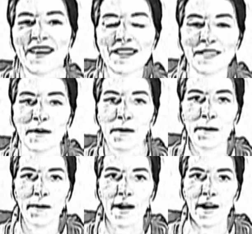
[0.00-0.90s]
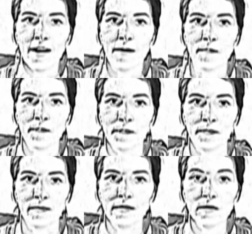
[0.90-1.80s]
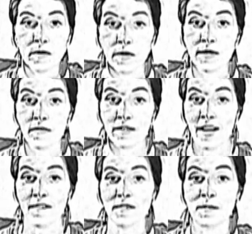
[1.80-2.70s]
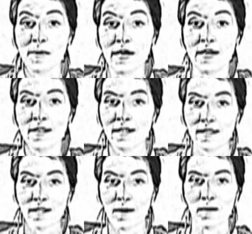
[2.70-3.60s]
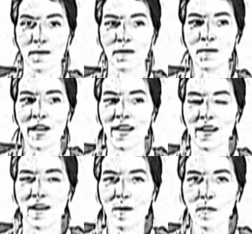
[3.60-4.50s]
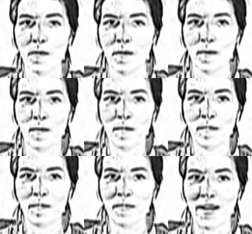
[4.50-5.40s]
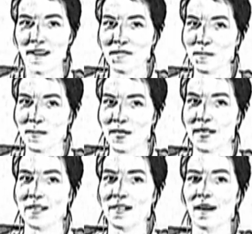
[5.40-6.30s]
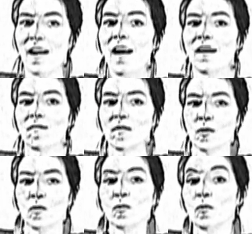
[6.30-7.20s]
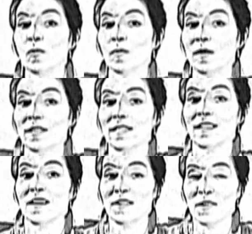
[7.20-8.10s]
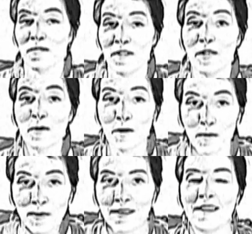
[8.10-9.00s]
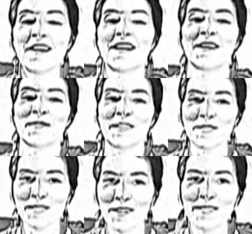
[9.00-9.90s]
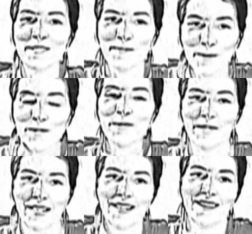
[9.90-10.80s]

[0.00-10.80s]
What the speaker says: So you definitely have to be, you can't help but have to be cool with your fellow human when you start to mojo read.